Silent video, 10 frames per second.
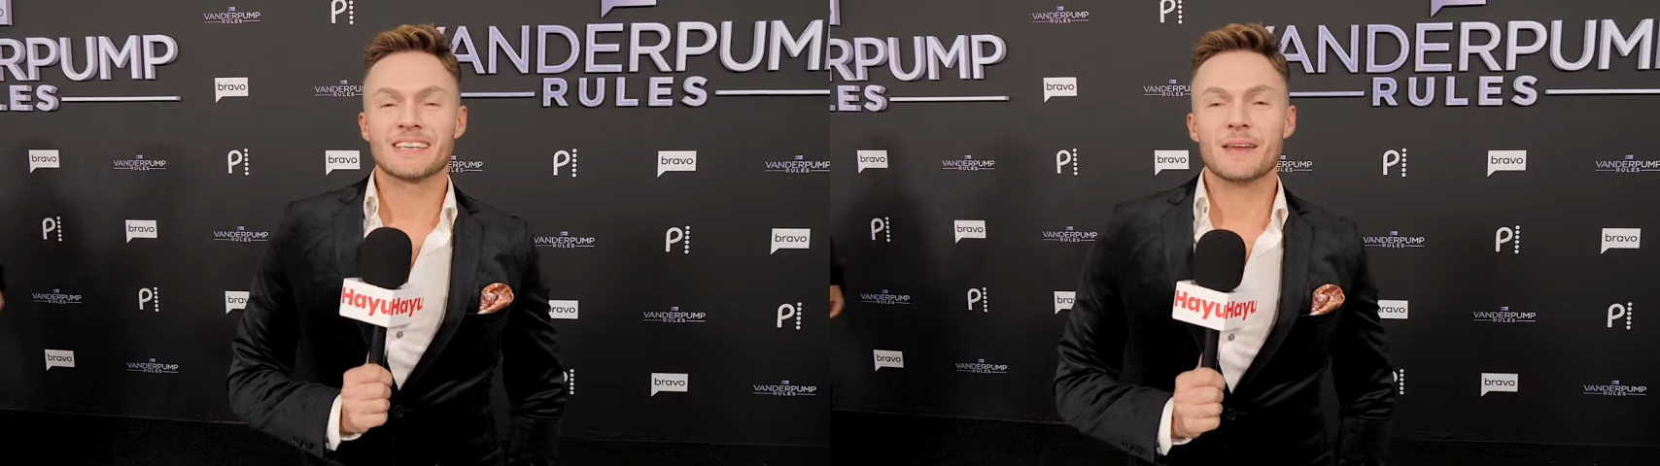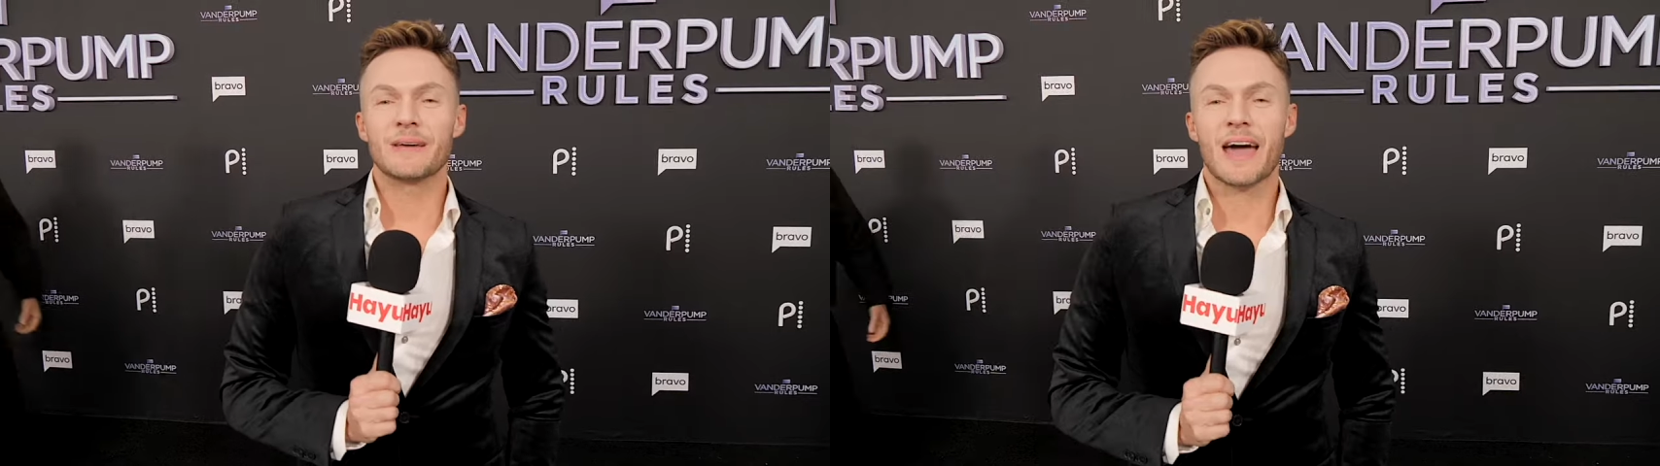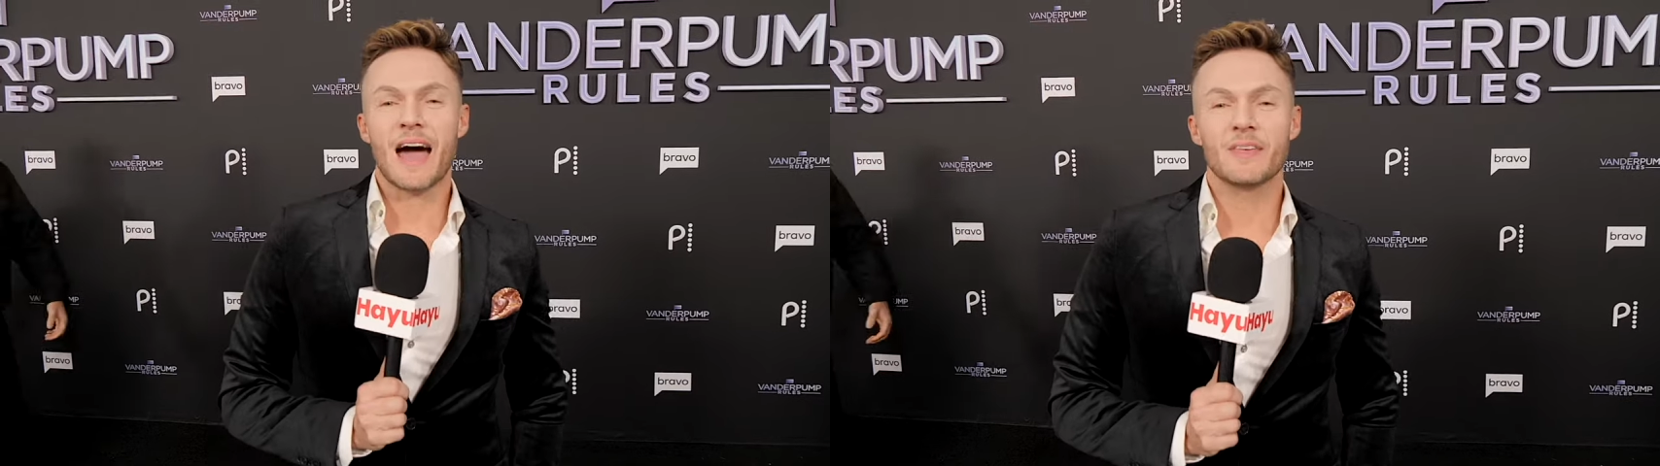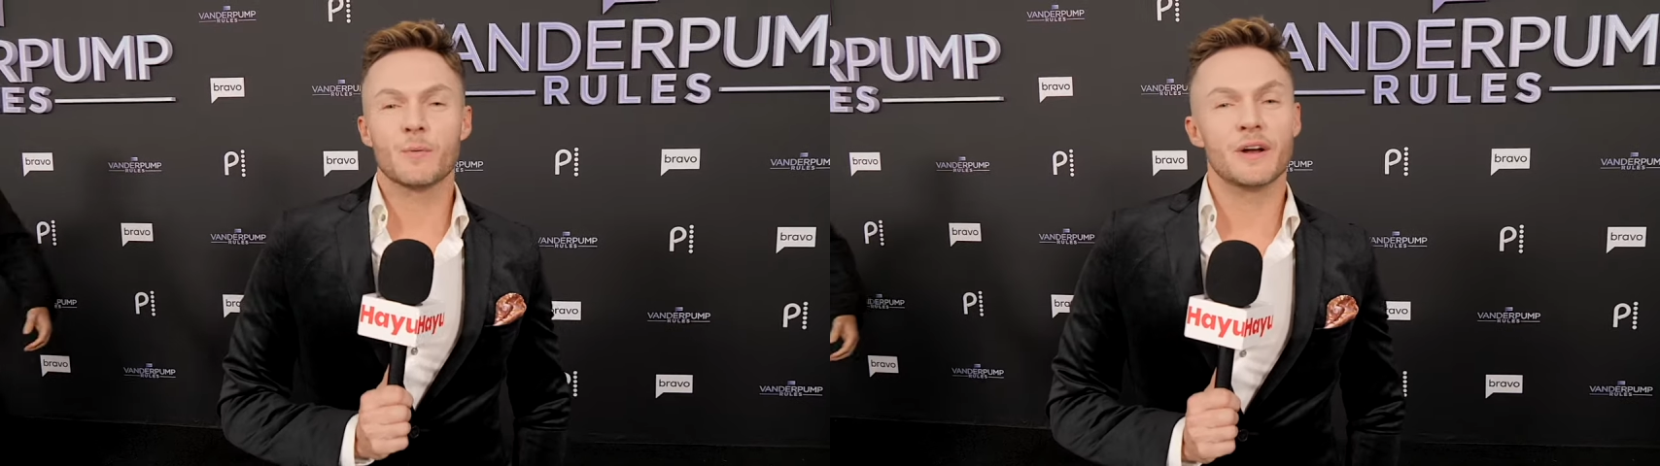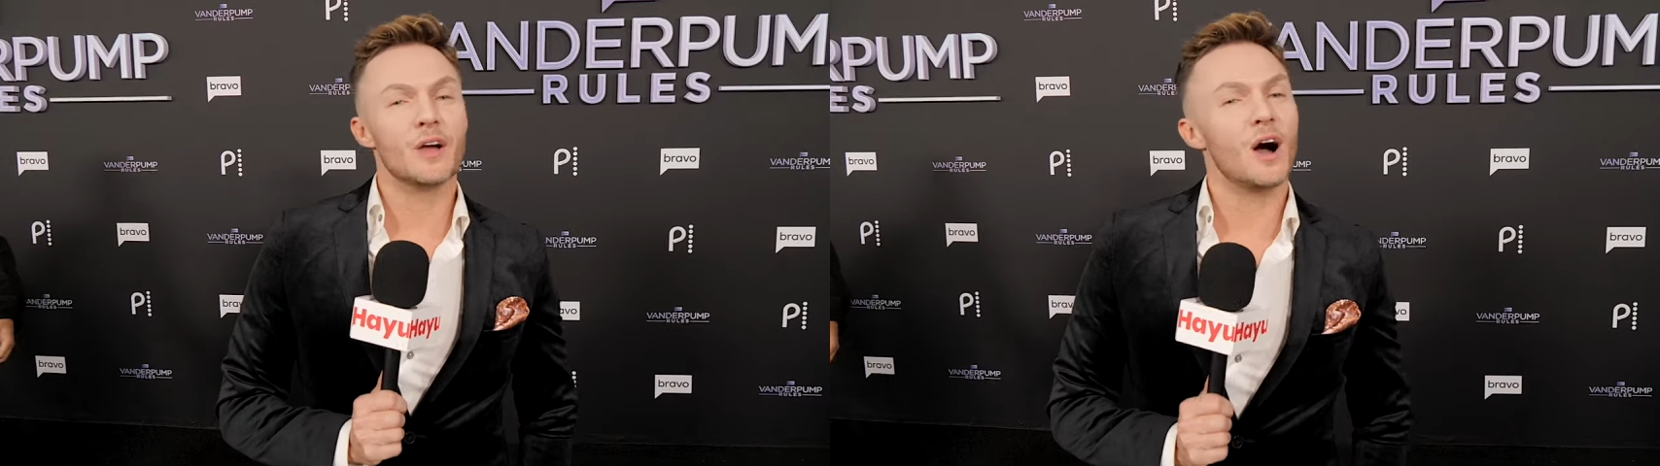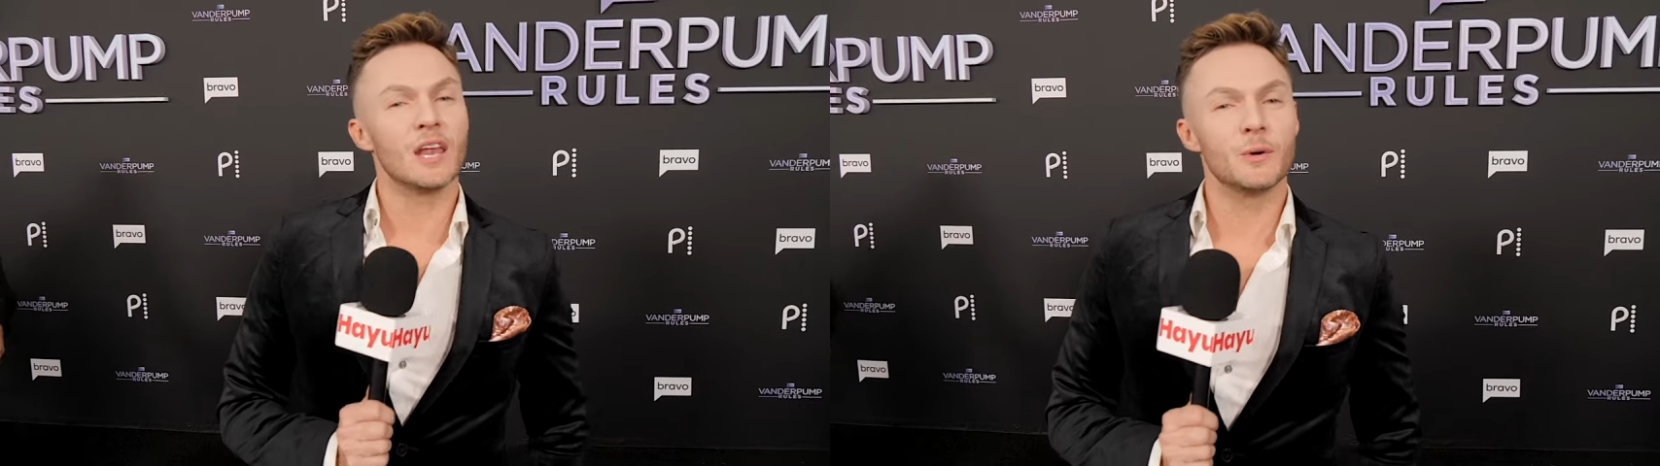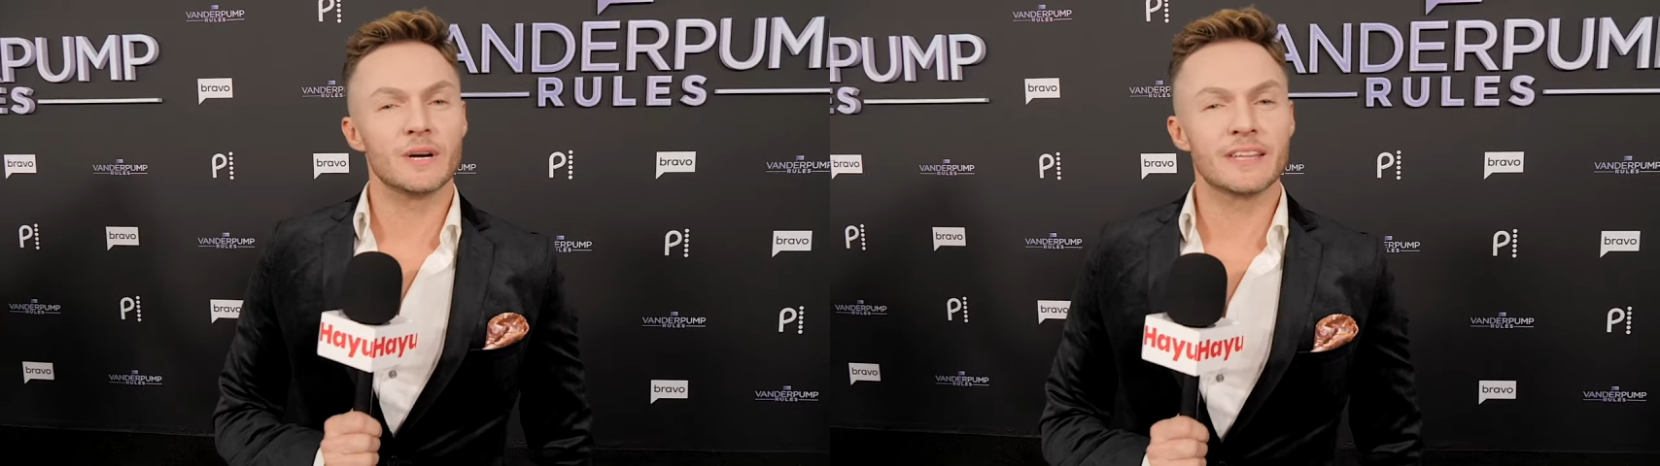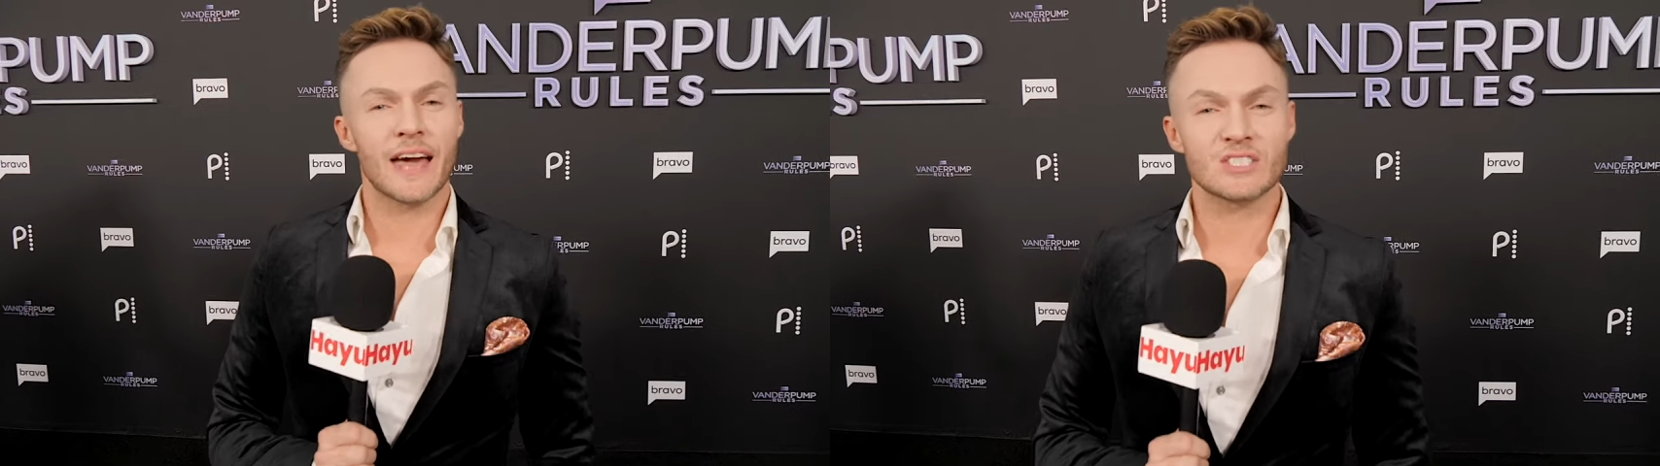Dean McCarthy. We're in
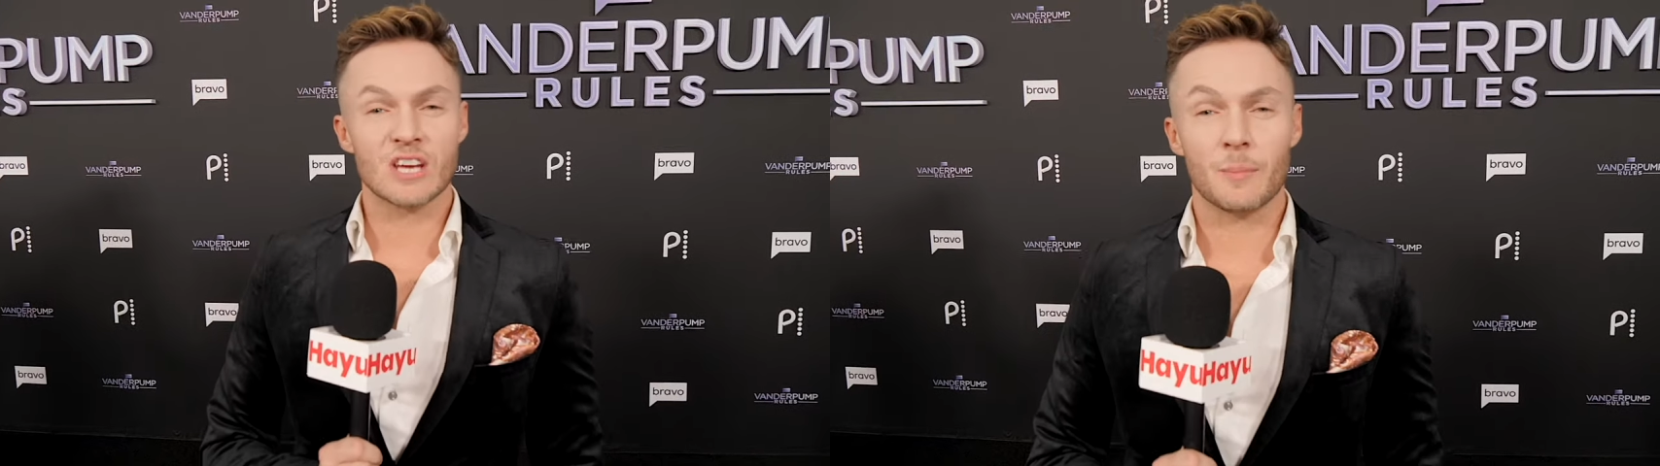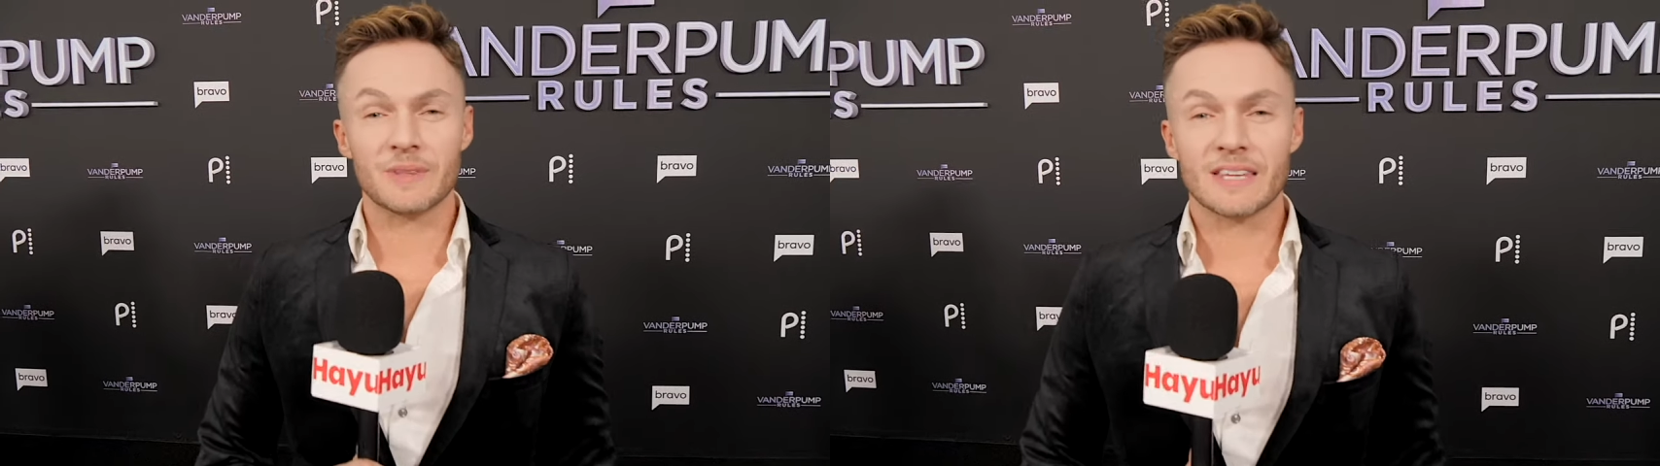Hollywood catching up with